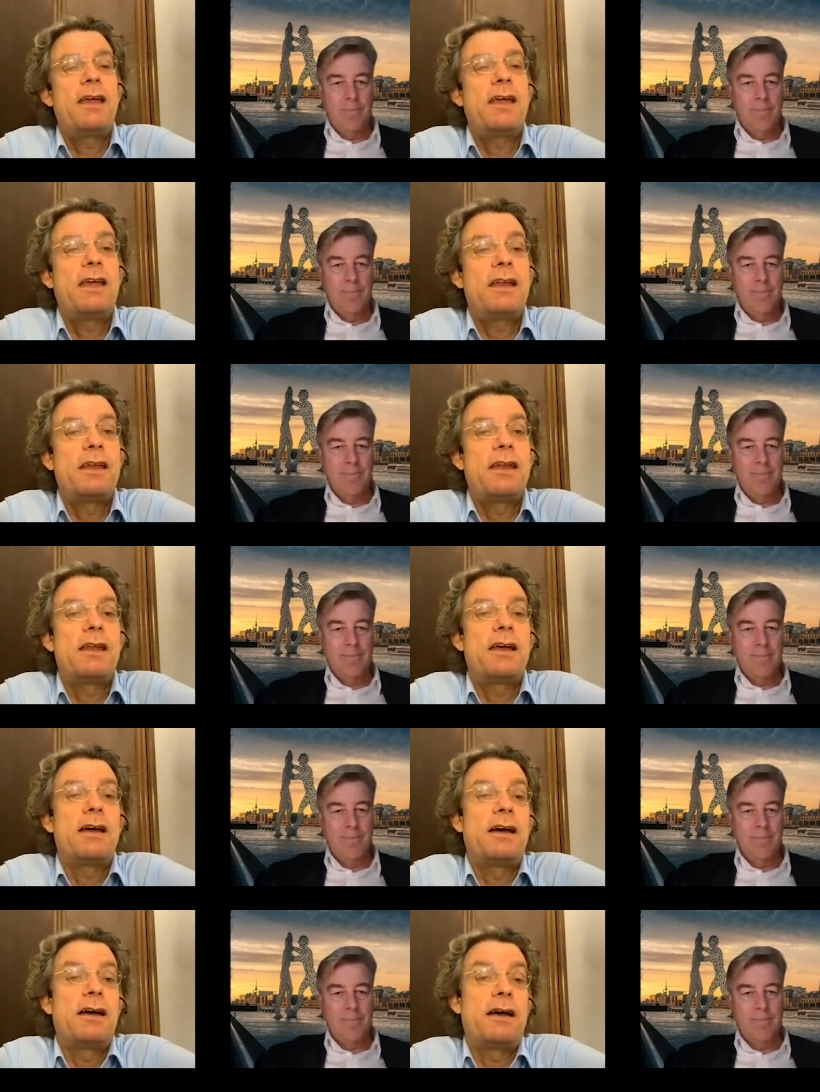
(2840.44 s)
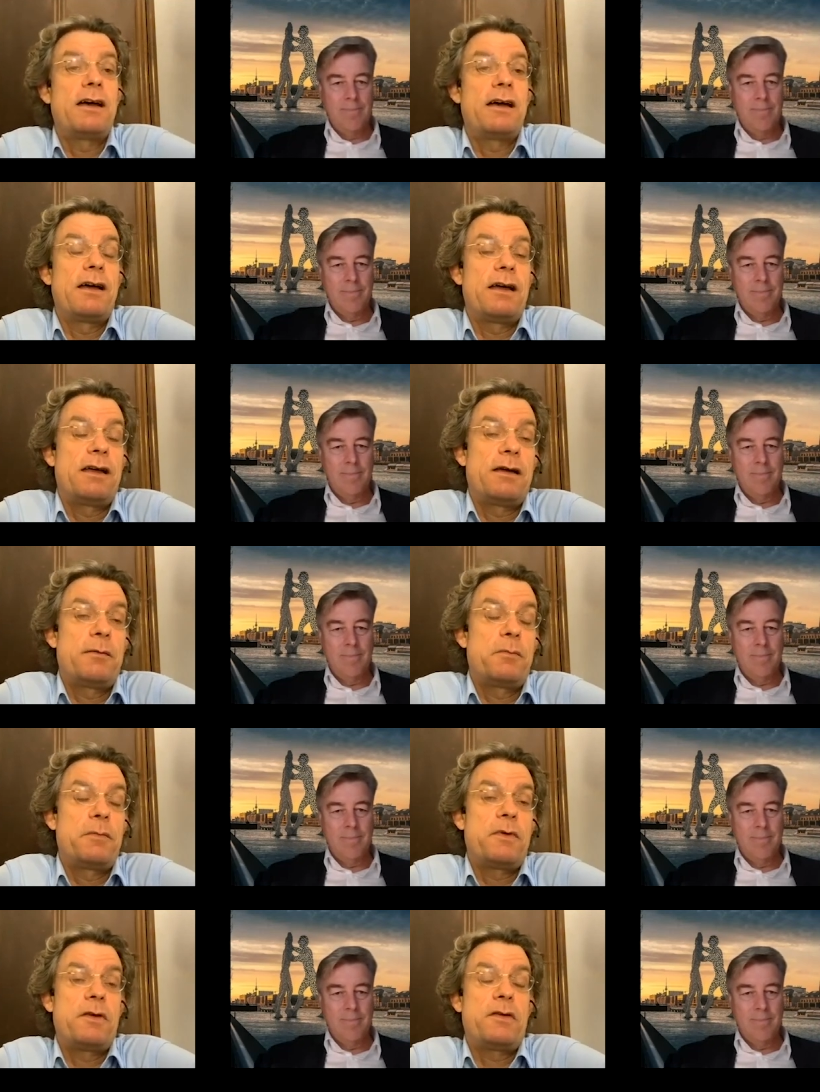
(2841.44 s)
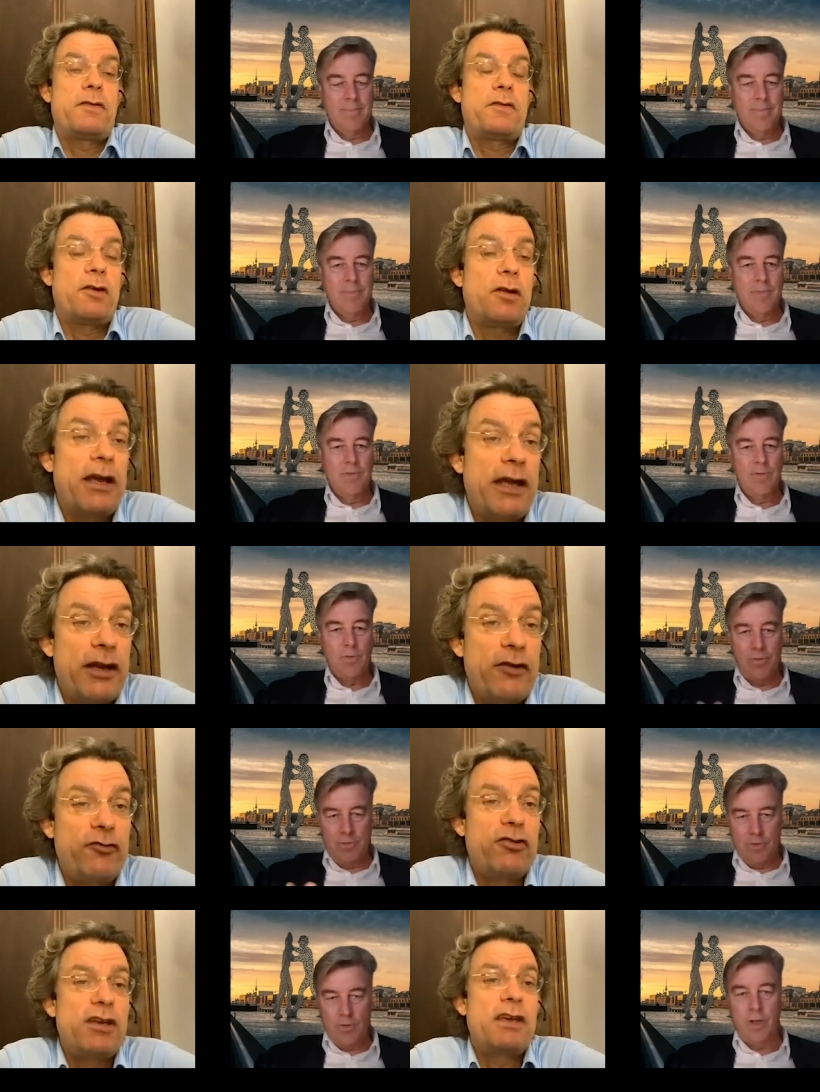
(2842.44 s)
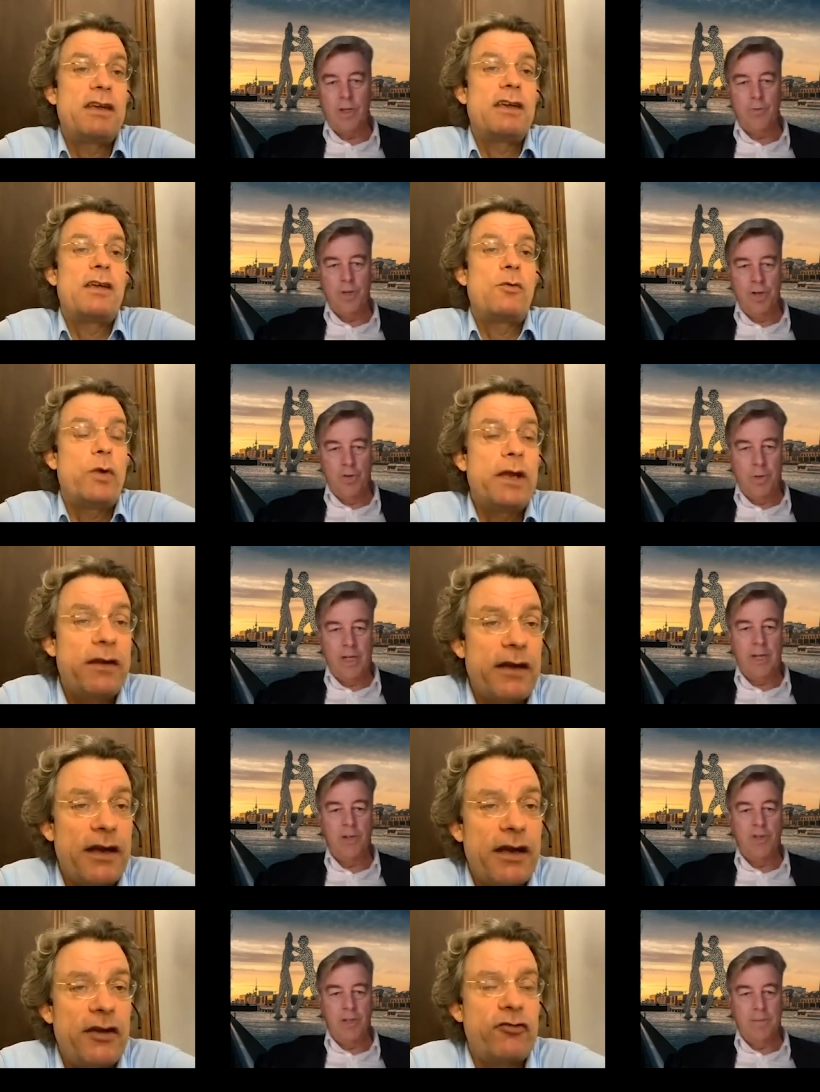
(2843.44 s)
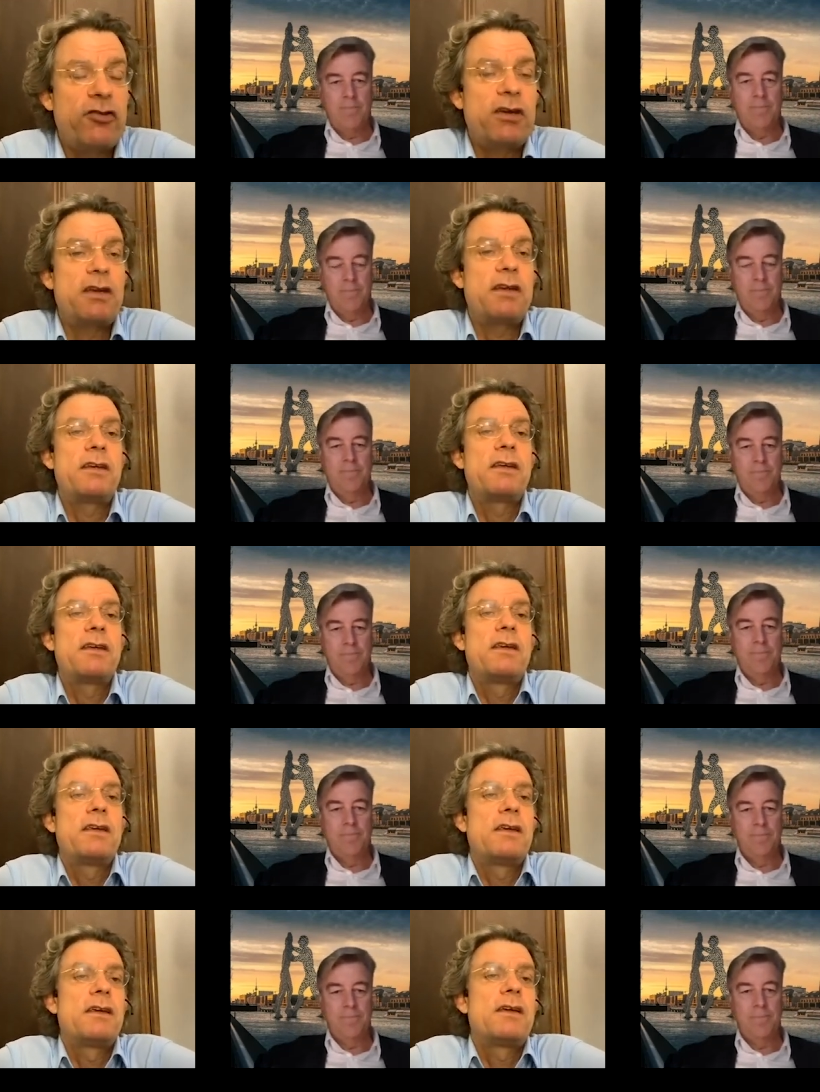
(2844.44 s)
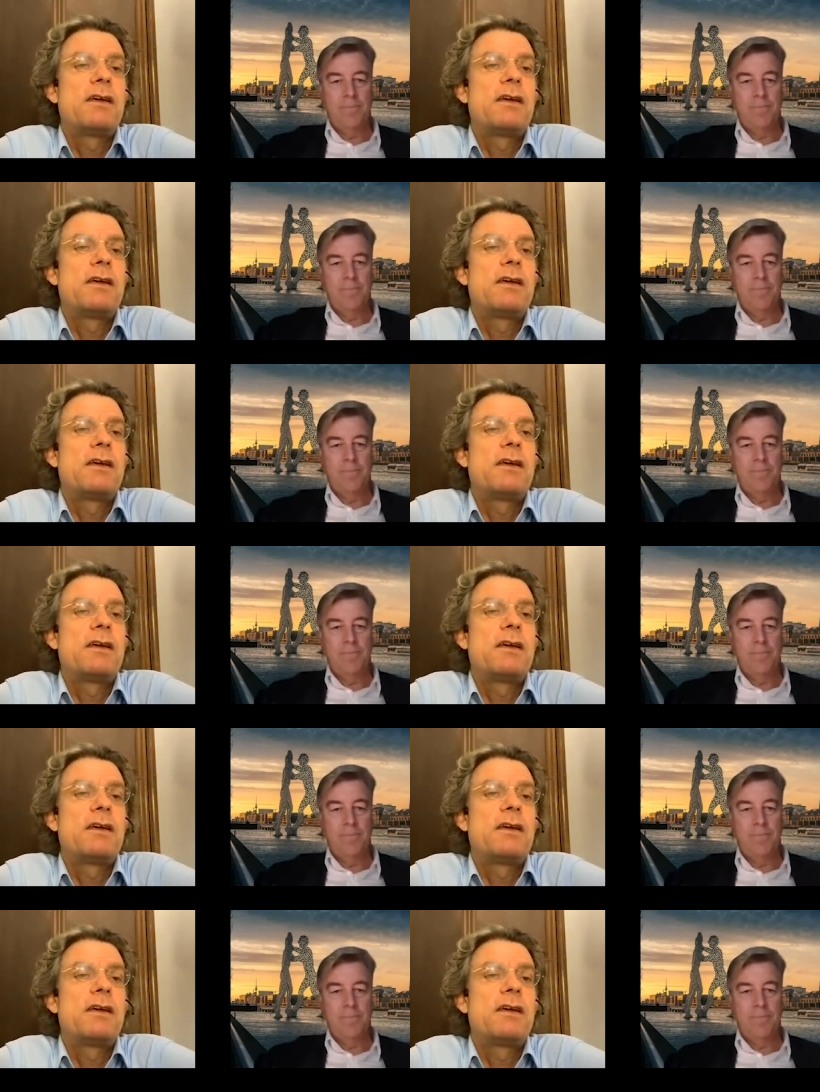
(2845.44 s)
Speaker 1: in uh, um, solar energy, solar, wind energy, energy. Hmm.